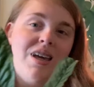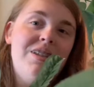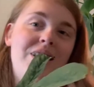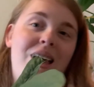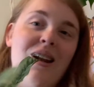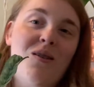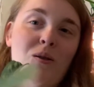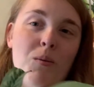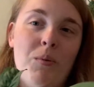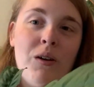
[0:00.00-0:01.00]
Isn't that a
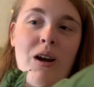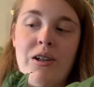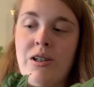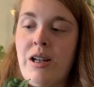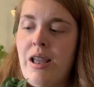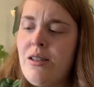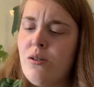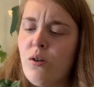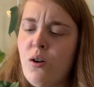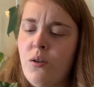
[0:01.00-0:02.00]
cool progression? It's
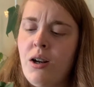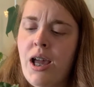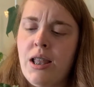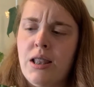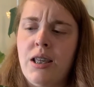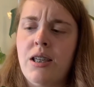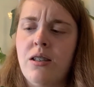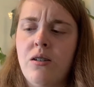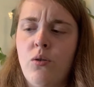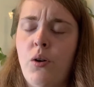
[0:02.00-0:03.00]
grown at
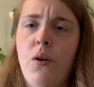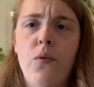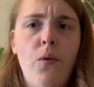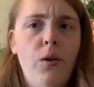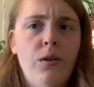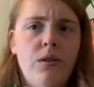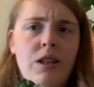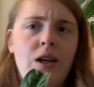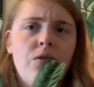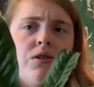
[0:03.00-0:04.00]
least 3 or 4 new leaves